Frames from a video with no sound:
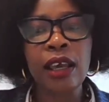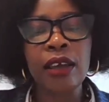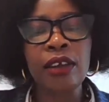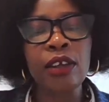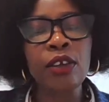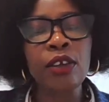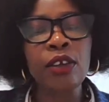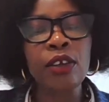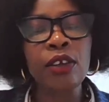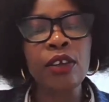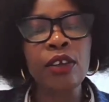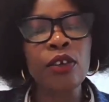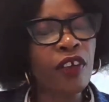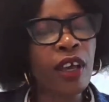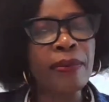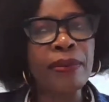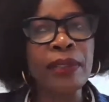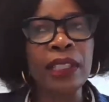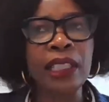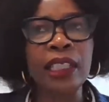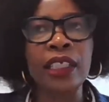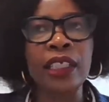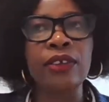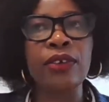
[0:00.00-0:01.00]
in your
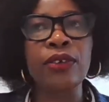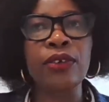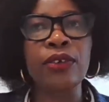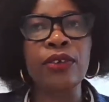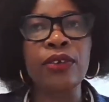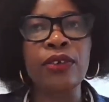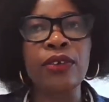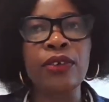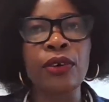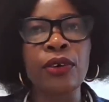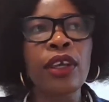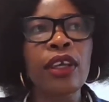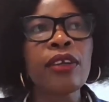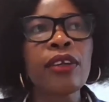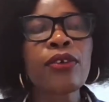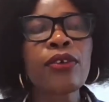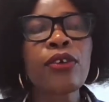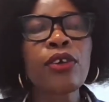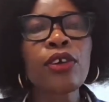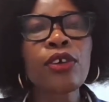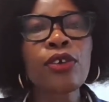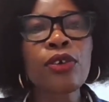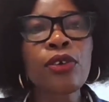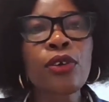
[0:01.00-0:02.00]
family,
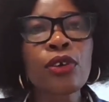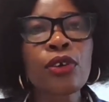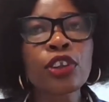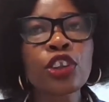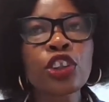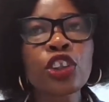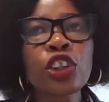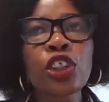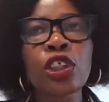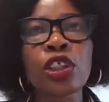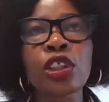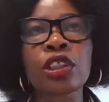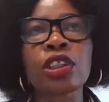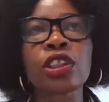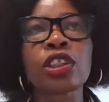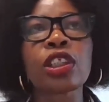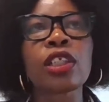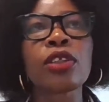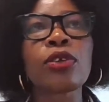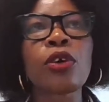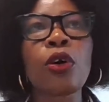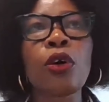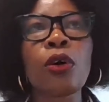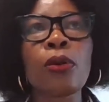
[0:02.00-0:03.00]
in your
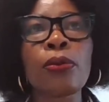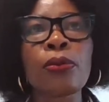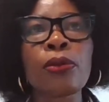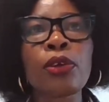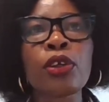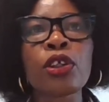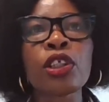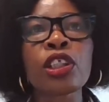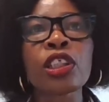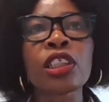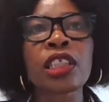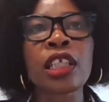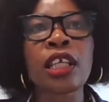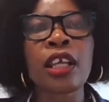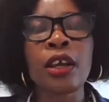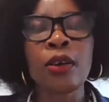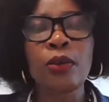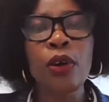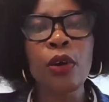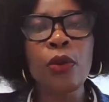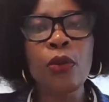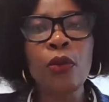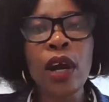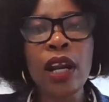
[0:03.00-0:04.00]
church, in your community.
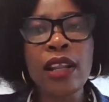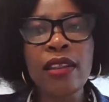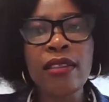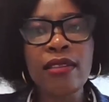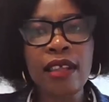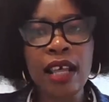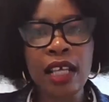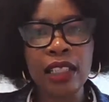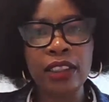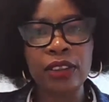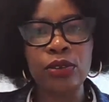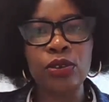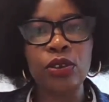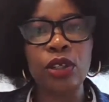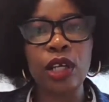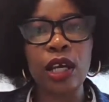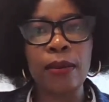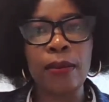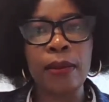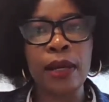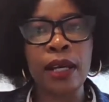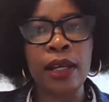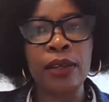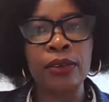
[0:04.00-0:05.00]
We want that to
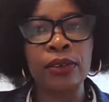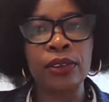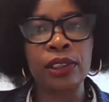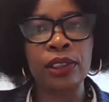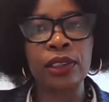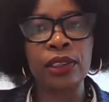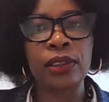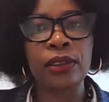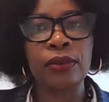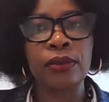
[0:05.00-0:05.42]
come out.